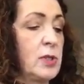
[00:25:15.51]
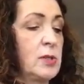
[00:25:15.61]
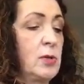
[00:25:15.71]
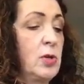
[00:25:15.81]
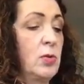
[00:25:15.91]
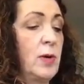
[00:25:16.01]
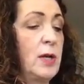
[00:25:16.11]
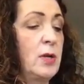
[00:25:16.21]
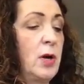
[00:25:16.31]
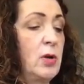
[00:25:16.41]
Because you know what?
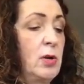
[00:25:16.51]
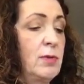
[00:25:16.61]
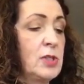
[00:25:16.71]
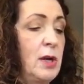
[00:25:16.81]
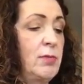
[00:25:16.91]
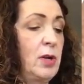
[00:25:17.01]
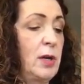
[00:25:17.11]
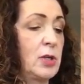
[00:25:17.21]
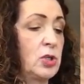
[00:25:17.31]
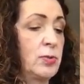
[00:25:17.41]
Not all of us have the
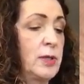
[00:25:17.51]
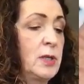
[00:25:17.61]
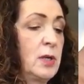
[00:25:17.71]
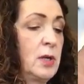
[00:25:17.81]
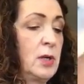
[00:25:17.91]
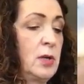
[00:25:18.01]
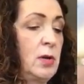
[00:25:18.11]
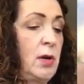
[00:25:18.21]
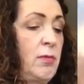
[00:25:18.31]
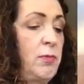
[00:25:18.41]
luxury
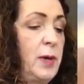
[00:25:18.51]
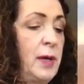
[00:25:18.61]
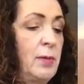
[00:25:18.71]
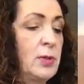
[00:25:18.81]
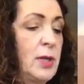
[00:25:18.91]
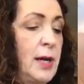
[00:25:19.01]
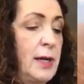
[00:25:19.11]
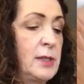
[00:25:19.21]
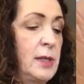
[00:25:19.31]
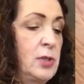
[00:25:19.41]
of being able to
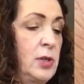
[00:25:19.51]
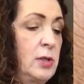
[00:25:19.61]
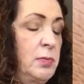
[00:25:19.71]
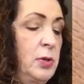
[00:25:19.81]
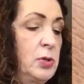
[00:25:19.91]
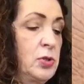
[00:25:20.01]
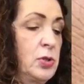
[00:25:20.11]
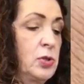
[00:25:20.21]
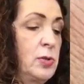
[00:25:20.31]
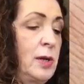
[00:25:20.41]
access another person.
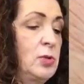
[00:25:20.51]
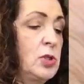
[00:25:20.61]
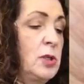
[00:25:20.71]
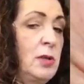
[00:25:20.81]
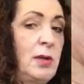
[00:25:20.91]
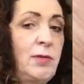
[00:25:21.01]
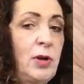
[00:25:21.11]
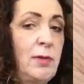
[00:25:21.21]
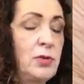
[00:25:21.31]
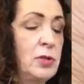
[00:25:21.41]
So I'm just going to leave it
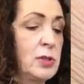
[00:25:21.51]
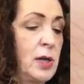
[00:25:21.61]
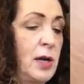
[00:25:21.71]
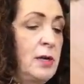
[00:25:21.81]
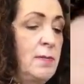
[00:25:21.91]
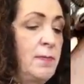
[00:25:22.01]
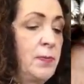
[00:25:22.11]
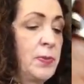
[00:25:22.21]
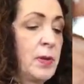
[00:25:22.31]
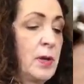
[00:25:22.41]
off to the side
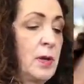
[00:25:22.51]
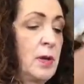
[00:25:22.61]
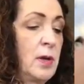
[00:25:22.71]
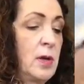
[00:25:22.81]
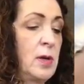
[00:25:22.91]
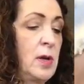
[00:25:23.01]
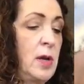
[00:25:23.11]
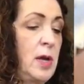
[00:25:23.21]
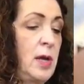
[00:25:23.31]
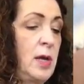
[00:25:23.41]

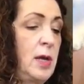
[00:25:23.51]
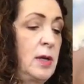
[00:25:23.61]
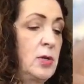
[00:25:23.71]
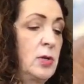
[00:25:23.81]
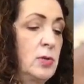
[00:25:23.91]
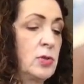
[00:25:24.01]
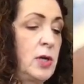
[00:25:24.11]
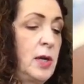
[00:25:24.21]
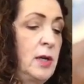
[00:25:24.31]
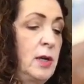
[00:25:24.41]
and
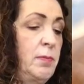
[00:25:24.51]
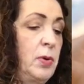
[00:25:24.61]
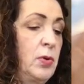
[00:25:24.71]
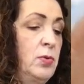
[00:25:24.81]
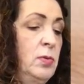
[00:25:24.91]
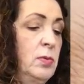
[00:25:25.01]
tie it in a bow.